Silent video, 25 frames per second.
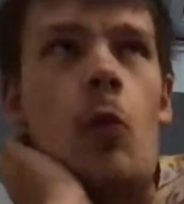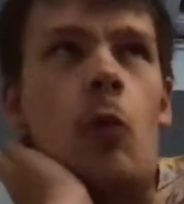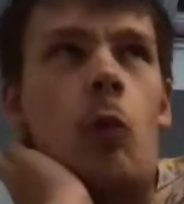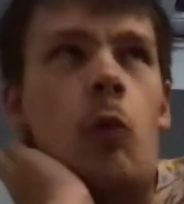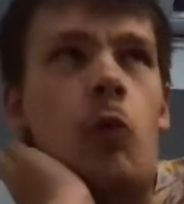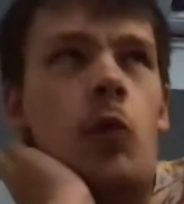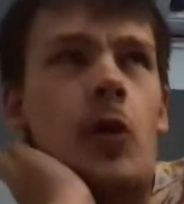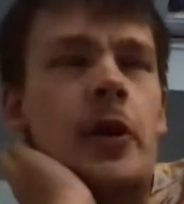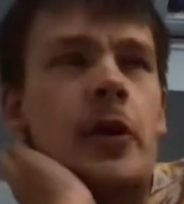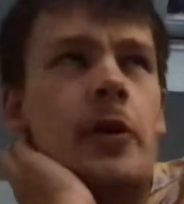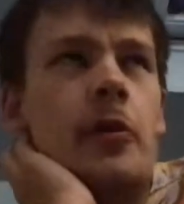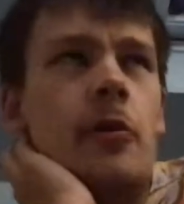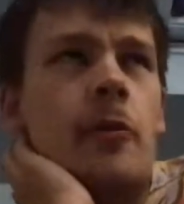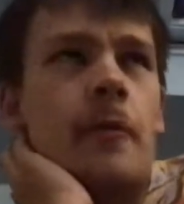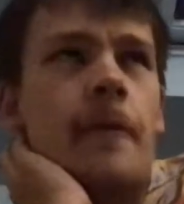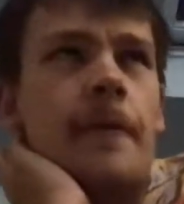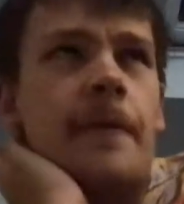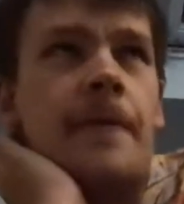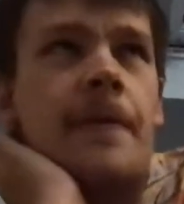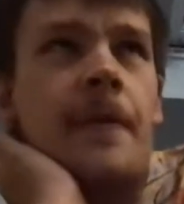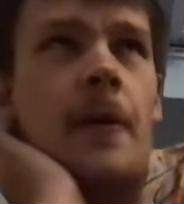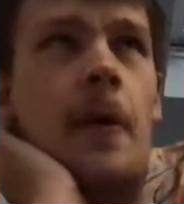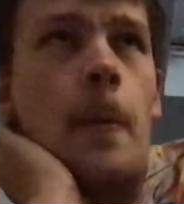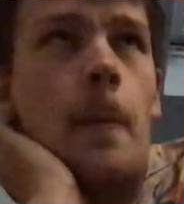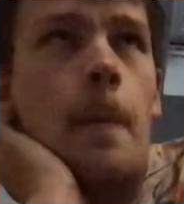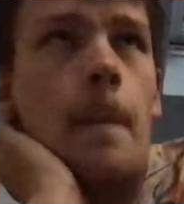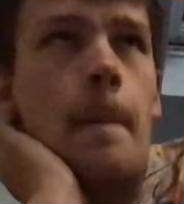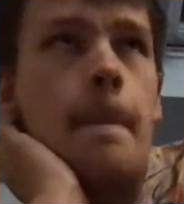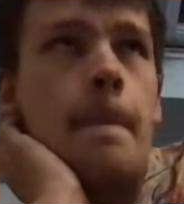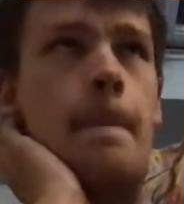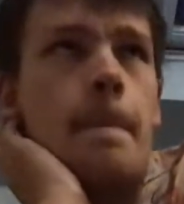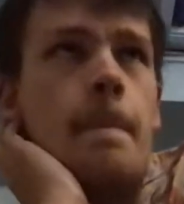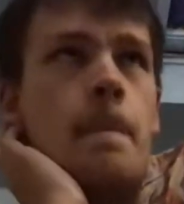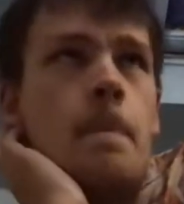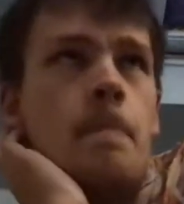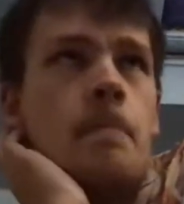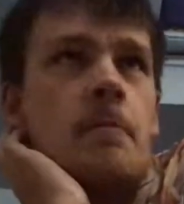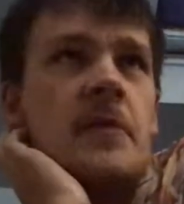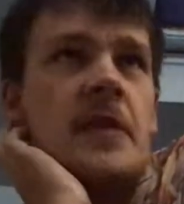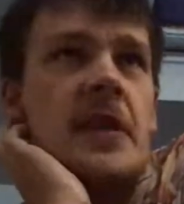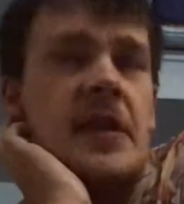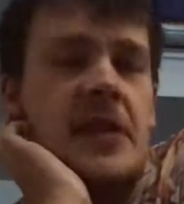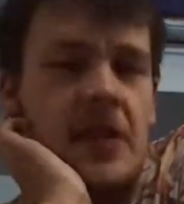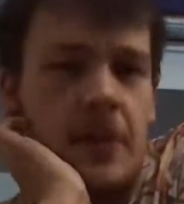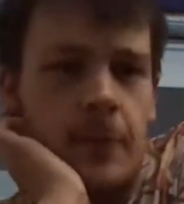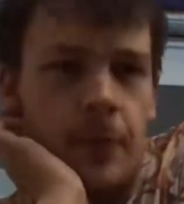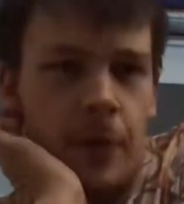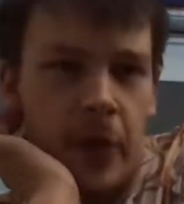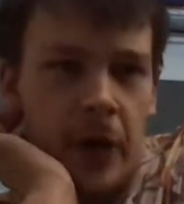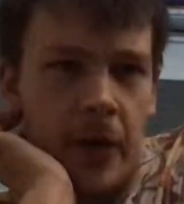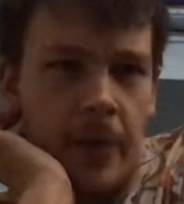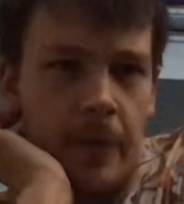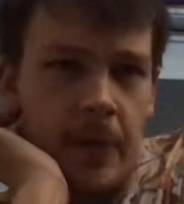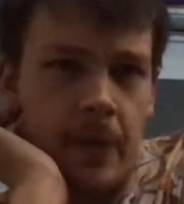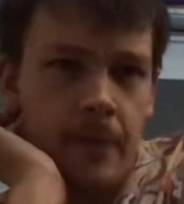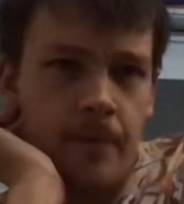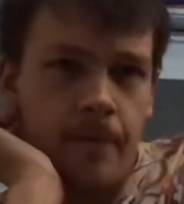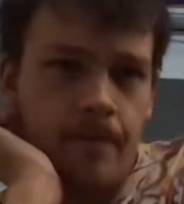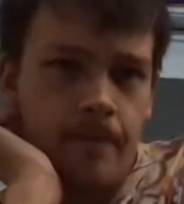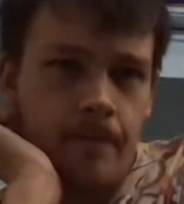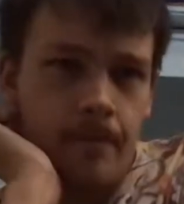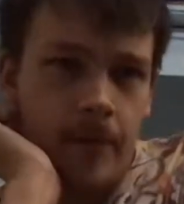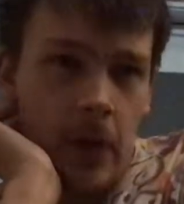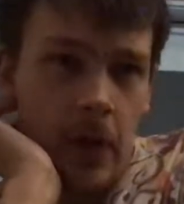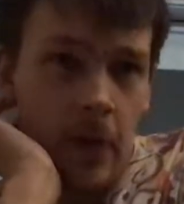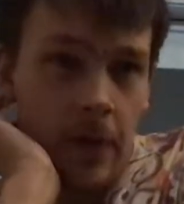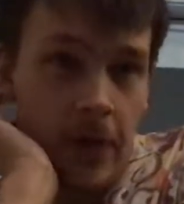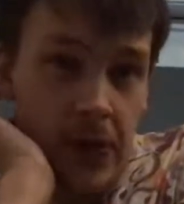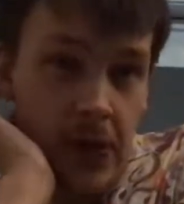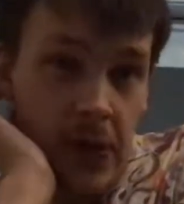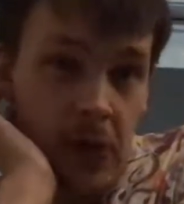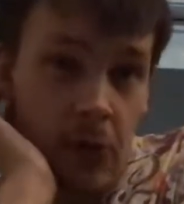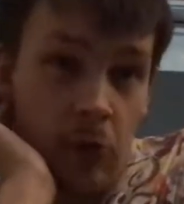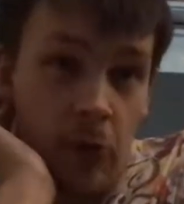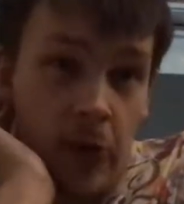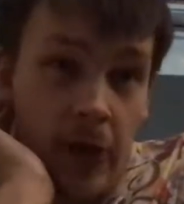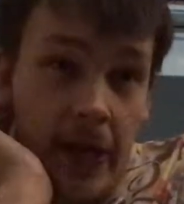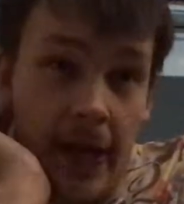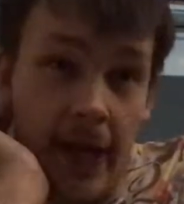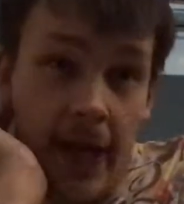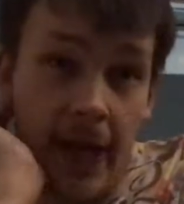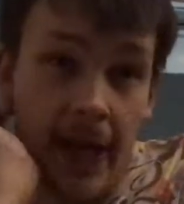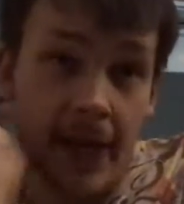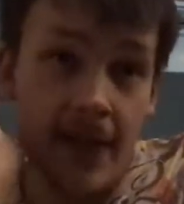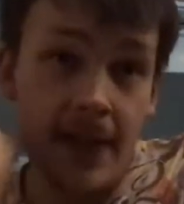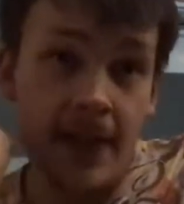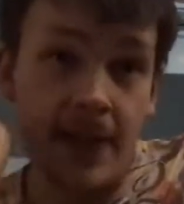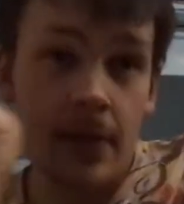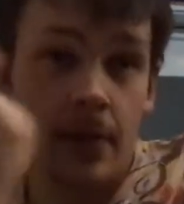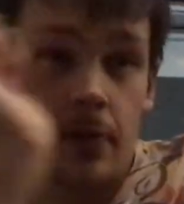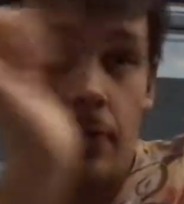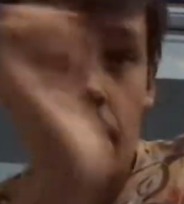One of disappointment, obviously going ahead